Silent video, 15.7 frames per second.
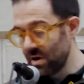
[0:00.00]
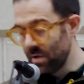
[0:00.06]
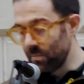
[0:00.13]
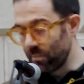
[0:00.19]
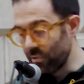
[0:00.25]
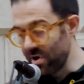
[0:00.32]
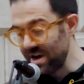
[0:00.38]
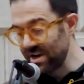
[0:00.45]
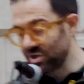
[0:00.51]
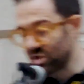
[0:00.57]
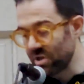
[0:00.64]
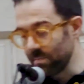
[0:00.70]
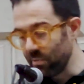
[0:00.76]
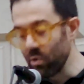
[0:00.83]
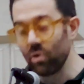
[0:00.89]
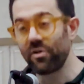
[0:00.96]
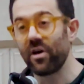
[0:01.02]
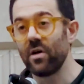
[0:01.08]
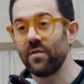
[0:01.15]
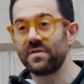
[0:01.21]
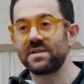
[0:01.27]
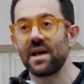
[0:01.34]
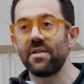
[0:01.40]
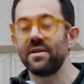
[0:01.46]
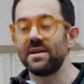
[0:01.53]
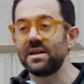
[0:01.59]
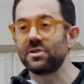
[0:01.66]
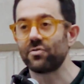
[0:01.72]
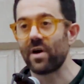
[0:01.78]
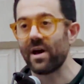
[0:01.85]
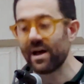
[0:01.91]
breached the border of southern
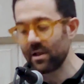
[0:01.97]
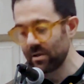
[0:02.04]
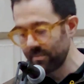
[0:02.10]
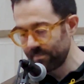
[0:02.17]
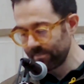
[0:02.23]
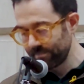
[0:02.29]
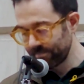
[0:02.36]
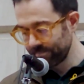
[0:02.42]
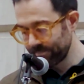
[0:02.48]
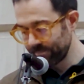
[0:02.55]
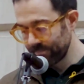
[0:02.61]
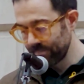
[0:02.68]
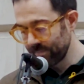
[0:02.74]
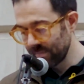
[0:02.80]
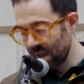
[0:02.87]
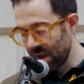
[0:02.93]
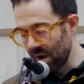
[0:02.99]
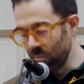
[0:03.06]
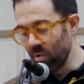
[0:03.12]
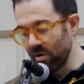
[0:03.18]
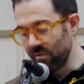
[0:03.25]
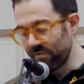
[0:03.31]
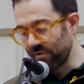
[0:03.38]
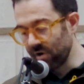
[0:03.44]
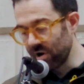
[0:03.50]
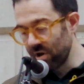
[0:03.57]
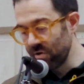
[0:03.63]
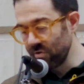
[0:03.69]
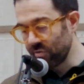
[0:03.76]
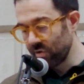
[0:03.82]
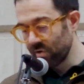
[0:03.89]
Israel, and what
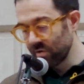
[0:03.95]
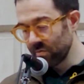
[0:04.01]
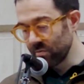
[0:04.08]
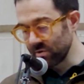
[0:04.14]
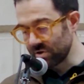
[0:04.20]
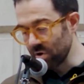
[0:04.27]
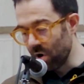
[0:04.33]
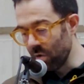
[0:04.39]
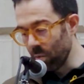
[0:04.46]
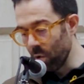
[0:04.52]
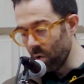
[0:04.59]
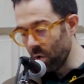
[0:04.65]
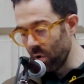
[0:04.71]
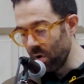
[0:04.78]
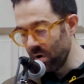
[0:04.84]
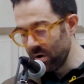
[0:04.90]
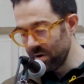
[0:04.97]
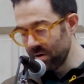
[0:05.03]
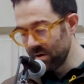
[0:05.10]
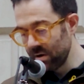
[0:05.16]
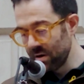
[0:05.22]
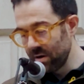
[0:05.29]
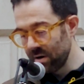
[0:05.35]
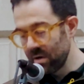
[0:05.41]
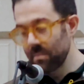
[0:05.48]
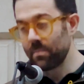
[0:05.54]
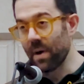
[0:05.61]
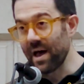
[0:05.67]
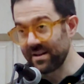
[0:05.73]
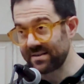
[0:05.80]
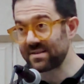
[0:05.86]
followed was not war,
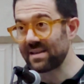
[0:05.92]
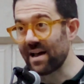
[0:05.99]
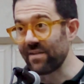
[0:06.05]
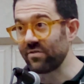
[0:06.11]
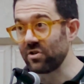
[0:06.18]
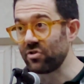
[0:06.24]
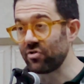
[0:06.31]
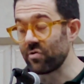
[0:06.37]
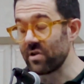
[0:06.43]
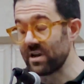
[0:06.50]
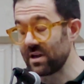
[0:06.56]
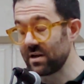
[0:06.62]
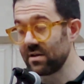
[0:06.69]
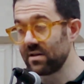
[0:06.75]
but savagery.